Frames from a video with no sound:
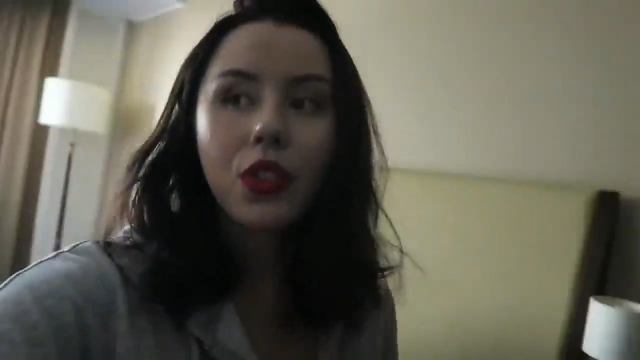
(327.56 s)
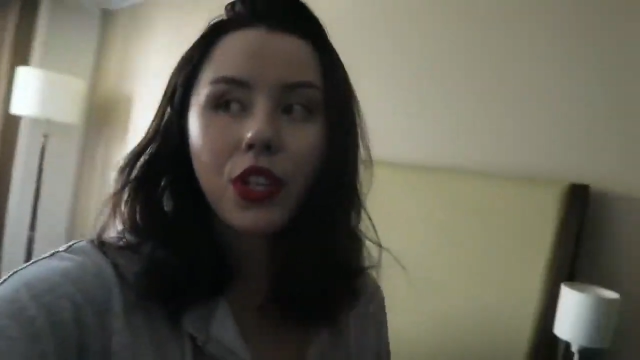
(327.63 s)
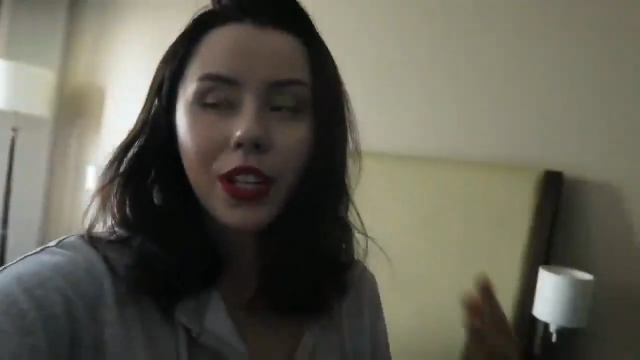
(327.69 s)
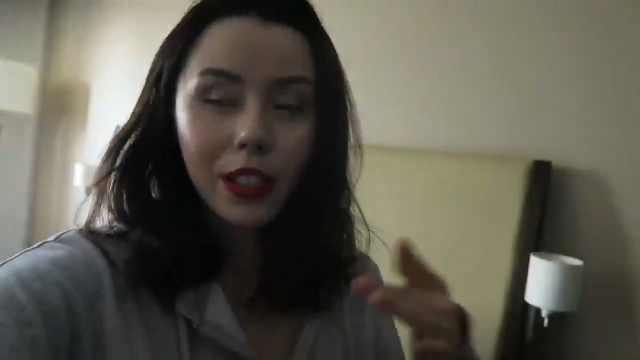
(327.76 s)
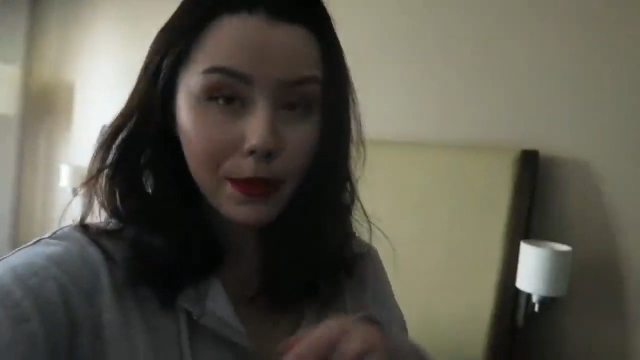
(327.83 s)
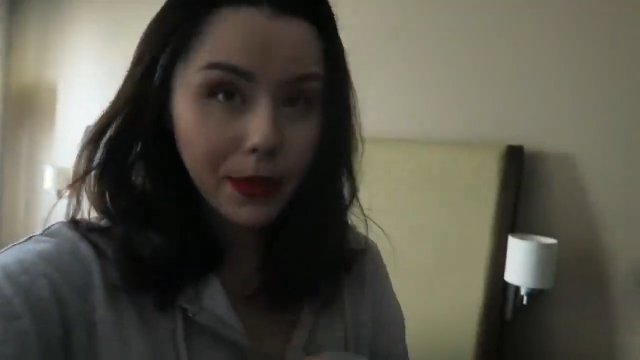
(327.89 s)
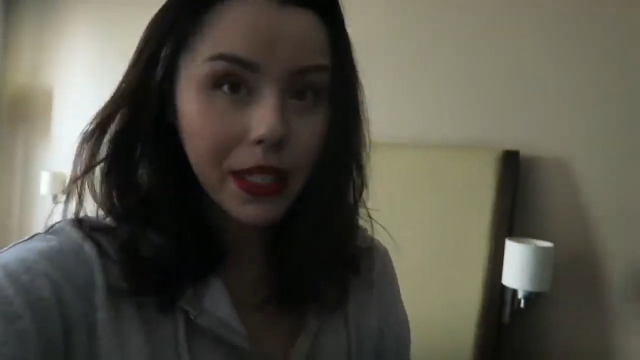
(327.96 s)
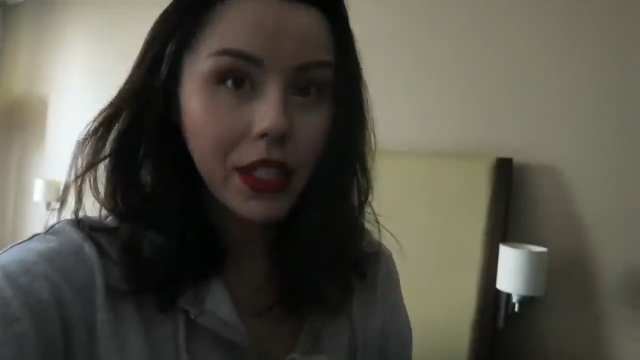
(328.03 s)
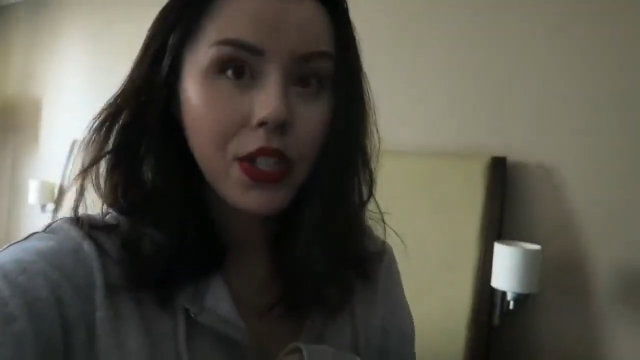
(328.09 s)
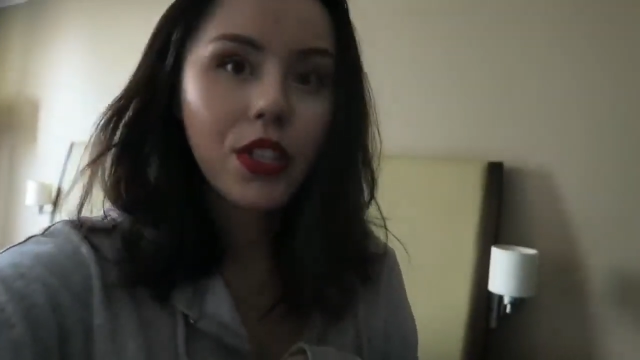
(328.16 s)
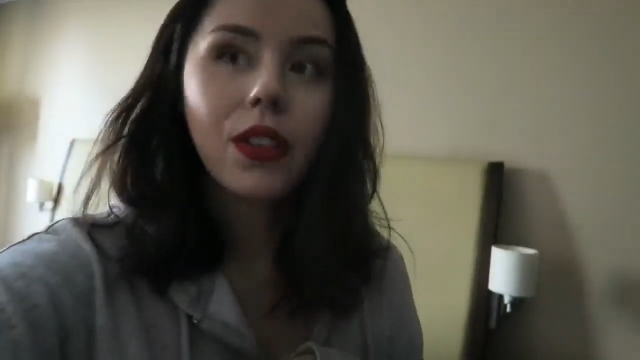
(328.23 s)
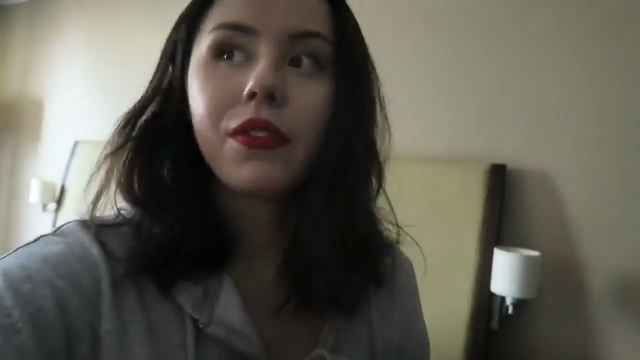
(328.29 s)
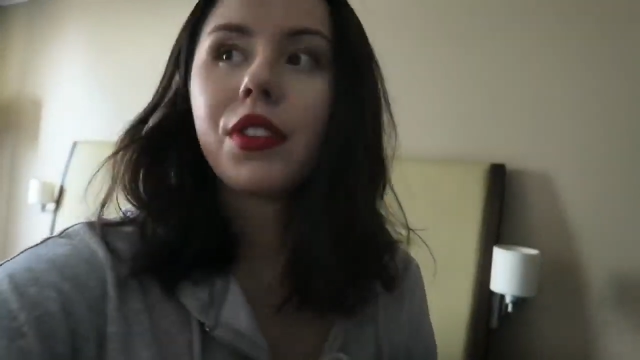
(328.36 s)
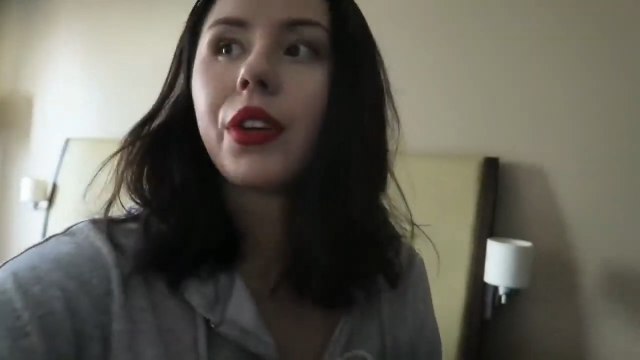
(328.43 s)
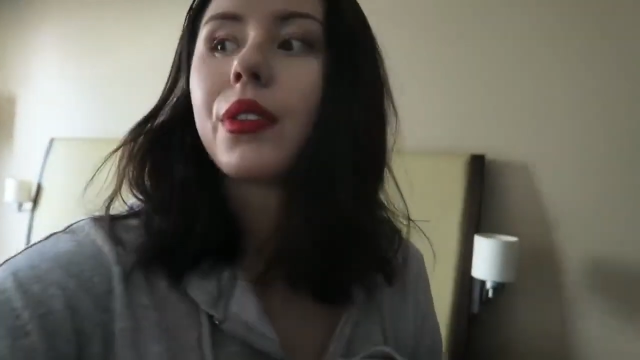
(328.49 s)
the general
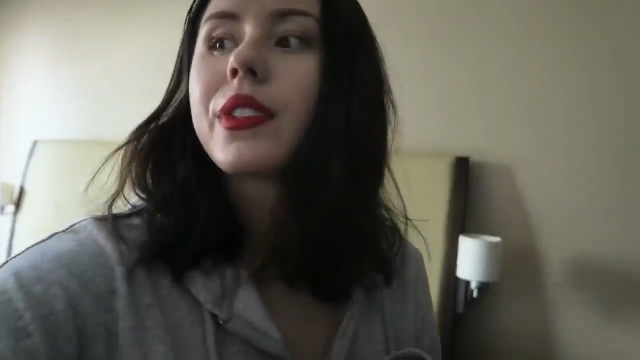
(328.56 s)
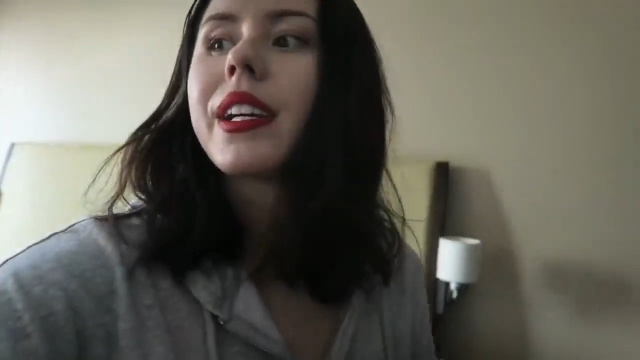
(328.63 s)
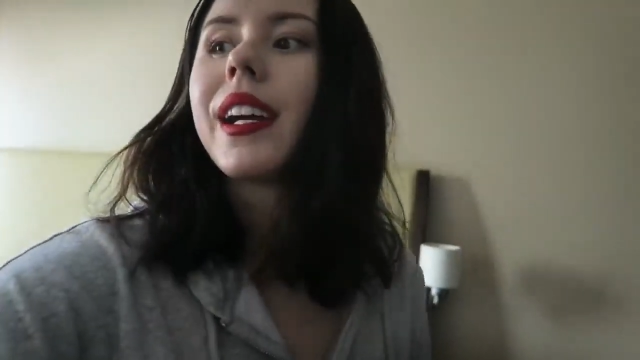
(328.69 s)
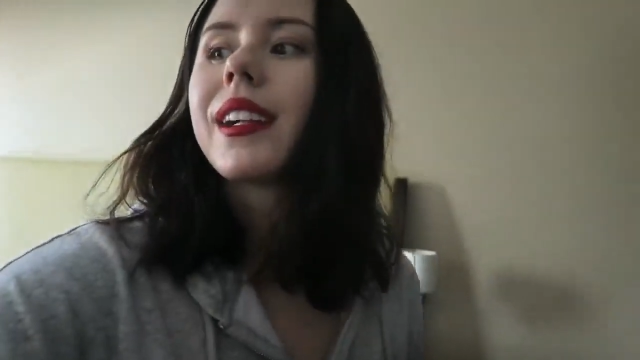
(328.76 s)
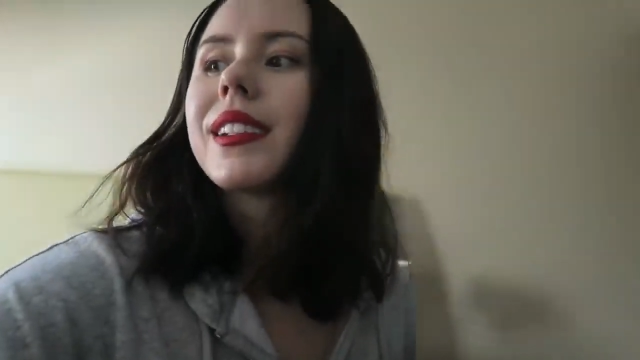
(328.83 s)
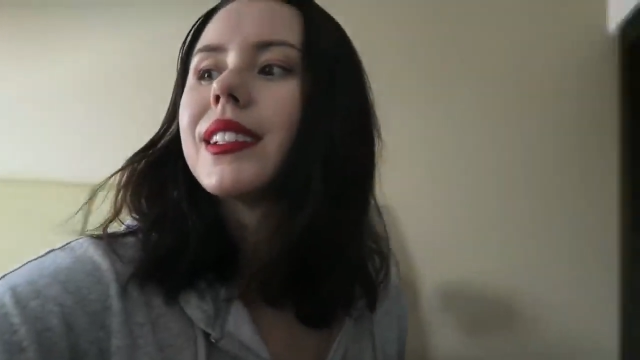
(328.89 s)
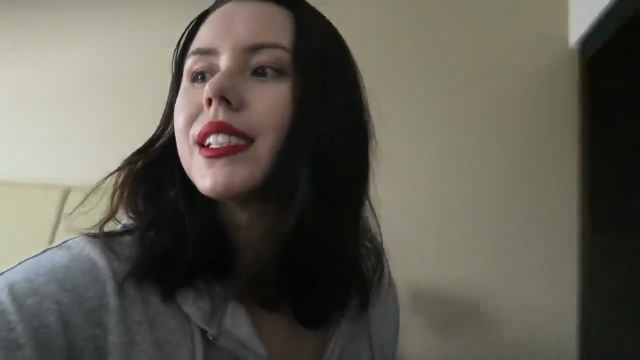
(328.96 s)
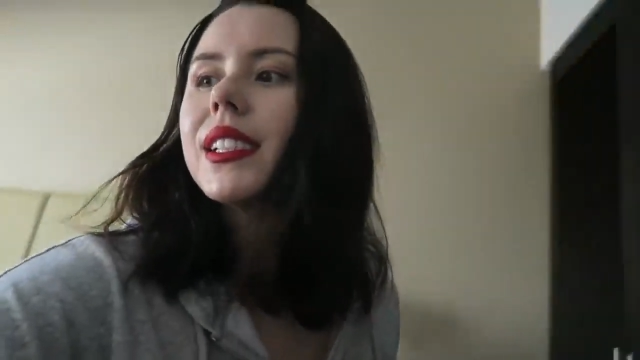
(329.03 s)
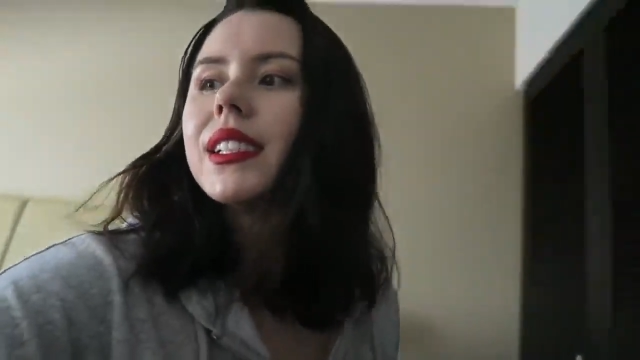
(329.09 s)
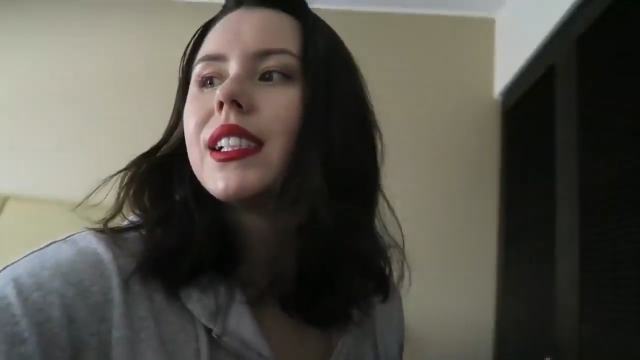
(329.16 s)
manager of the hotel.